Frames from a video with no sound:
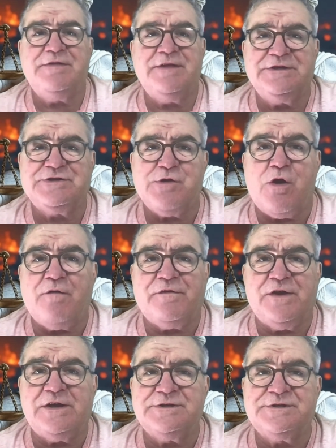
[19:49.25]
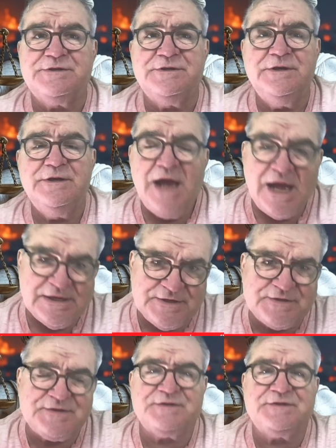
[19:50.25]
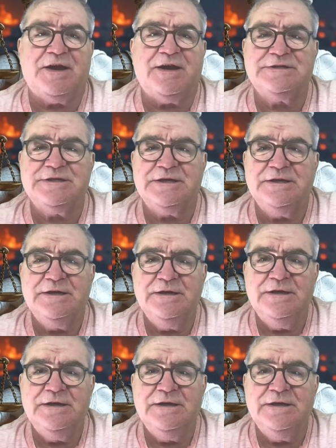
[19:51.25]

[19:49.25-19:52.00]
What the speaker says: things to offer us as a society.